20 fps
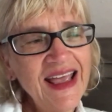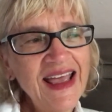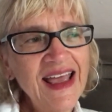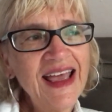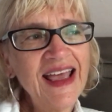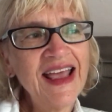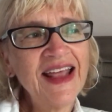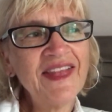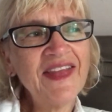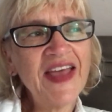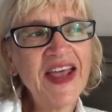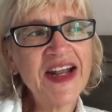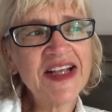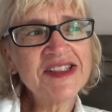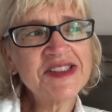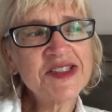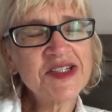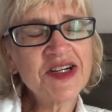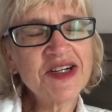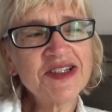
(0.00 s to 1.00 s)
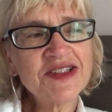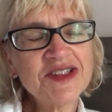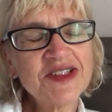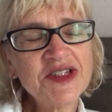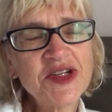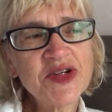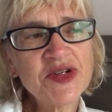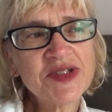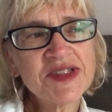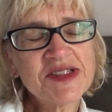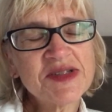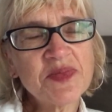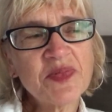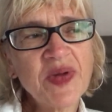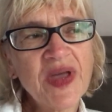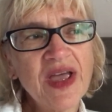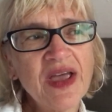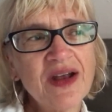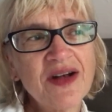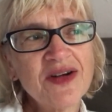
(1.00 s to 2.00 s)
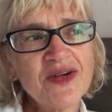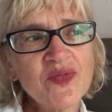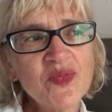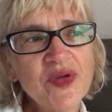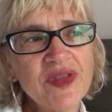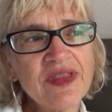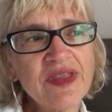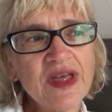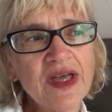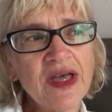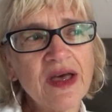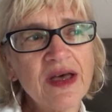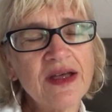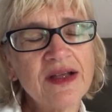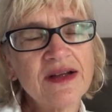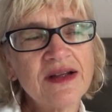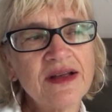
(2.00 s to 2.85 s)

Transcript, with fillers: And then I started to notice a pattern with that.